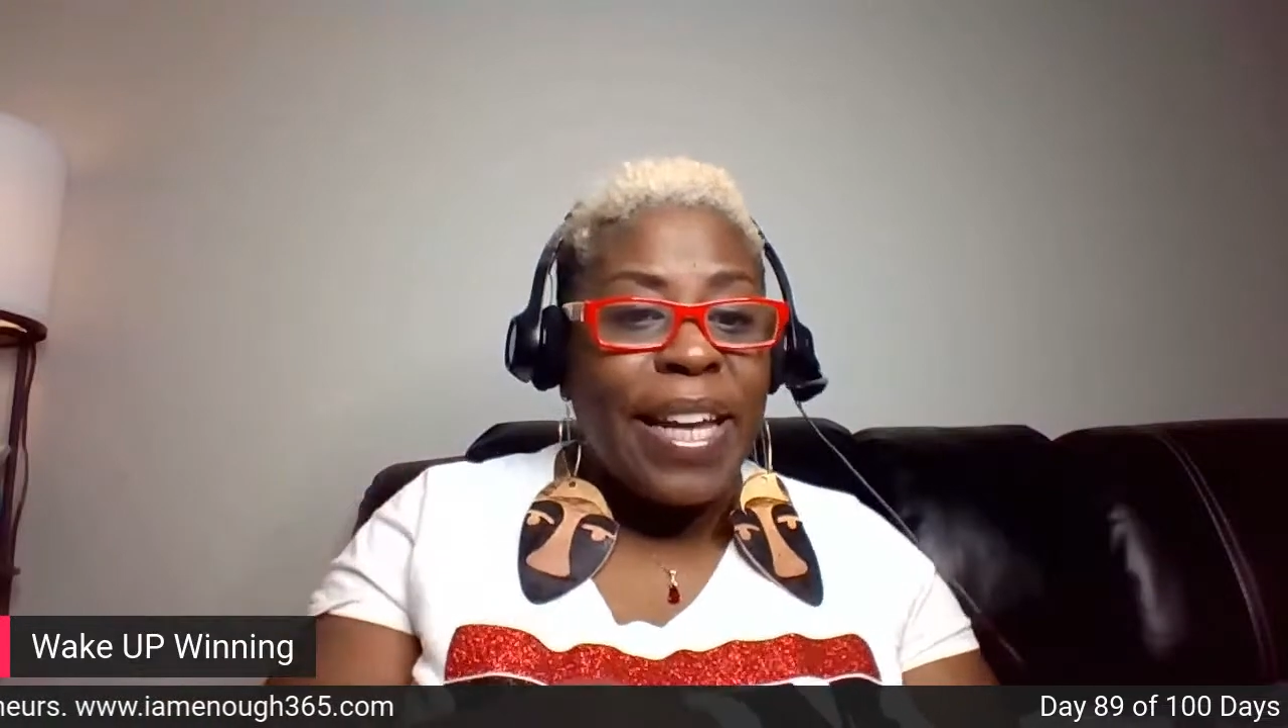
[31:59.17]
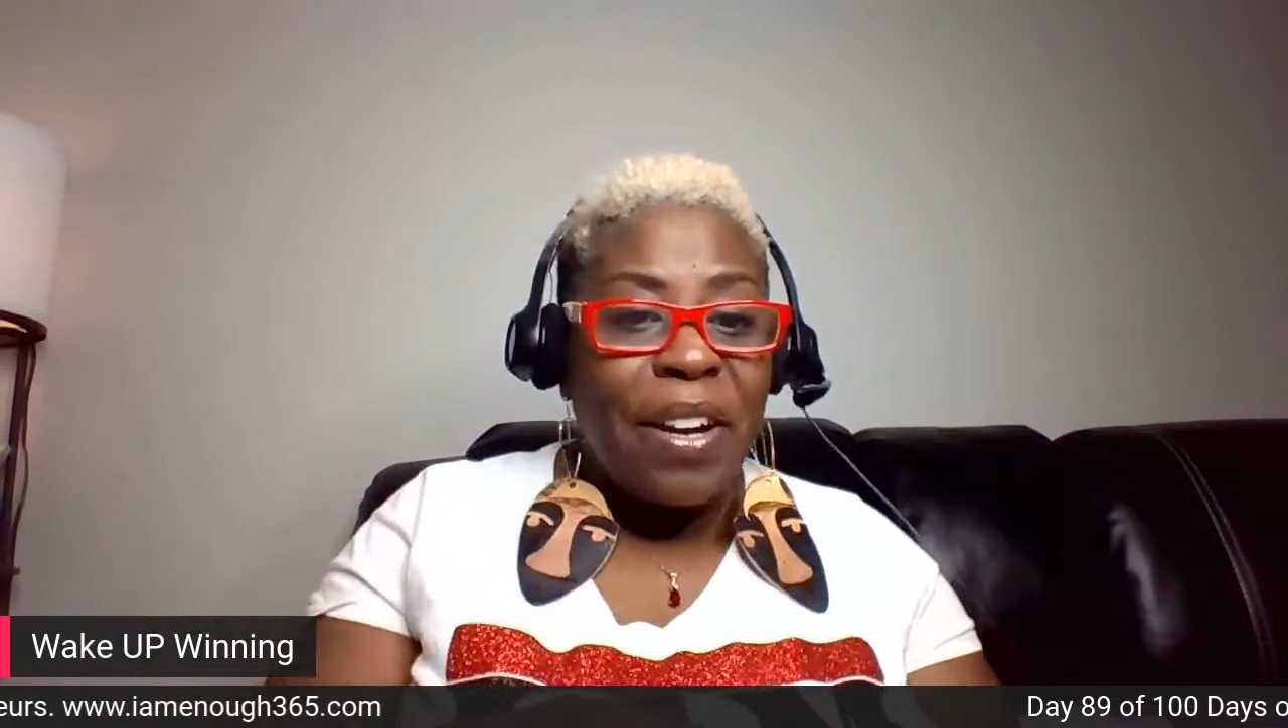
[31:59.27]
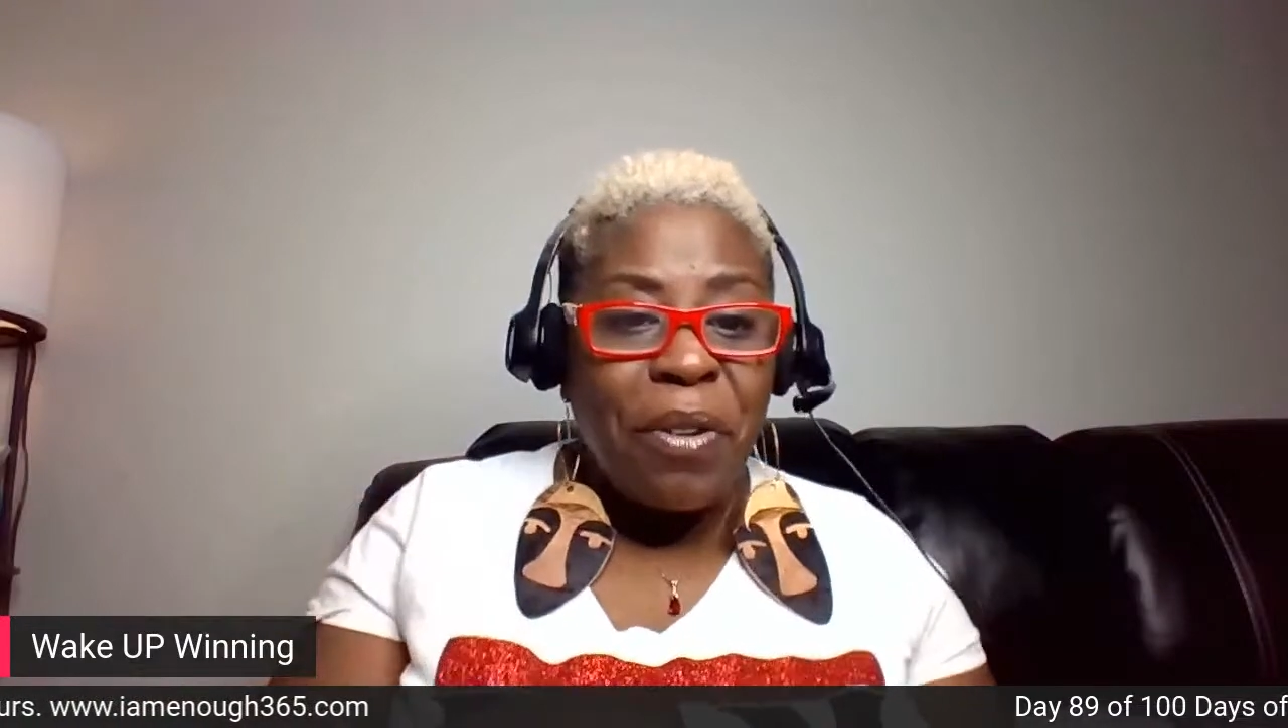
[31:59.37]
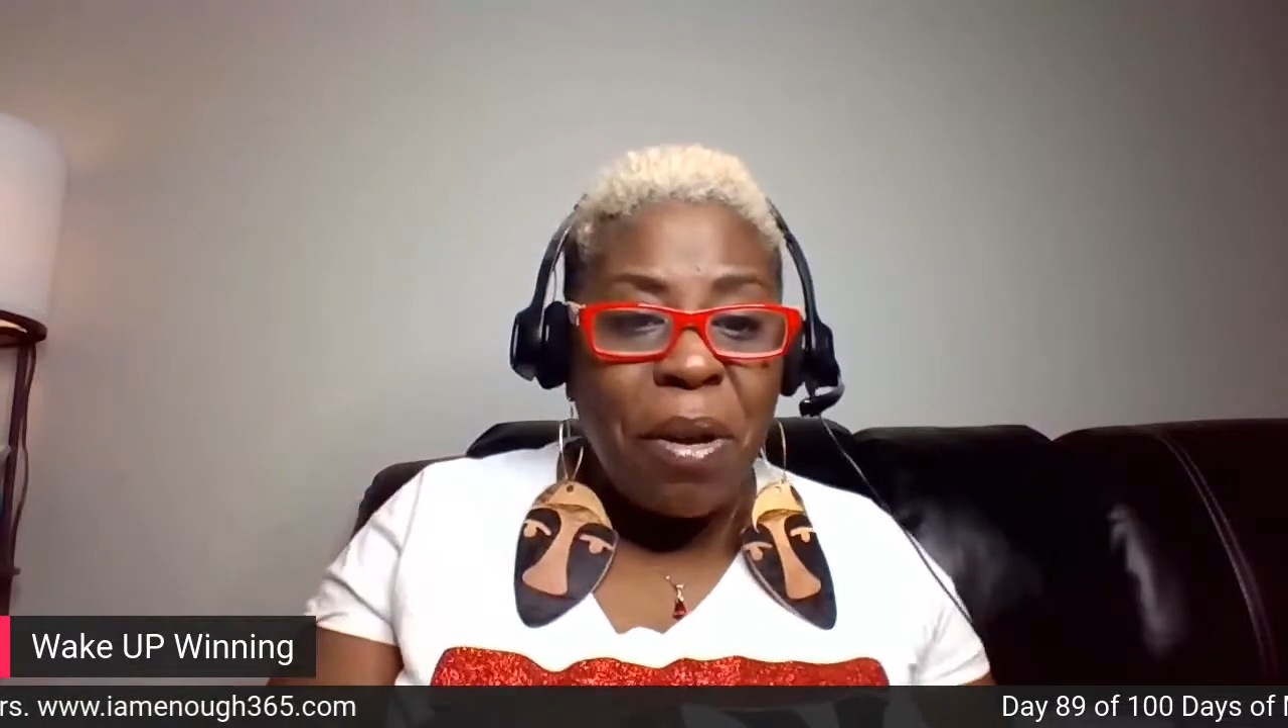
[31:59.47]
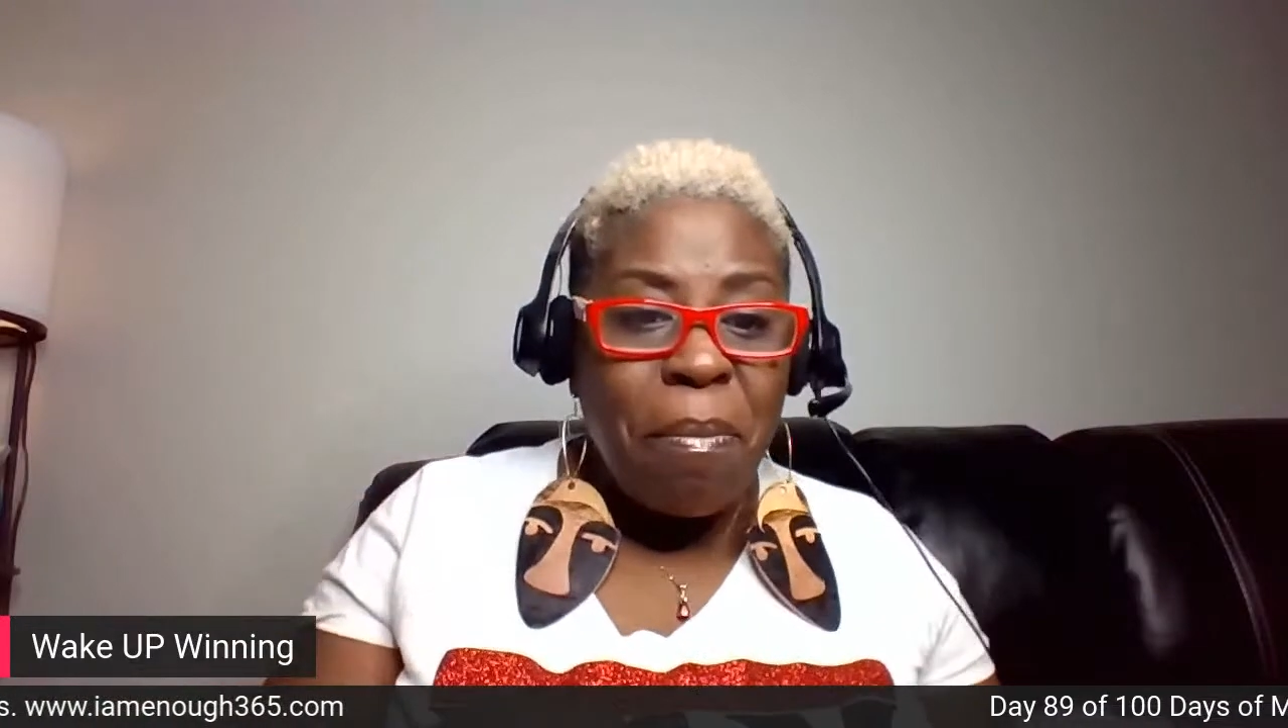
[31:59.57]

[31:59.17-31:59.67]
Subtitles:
letter in the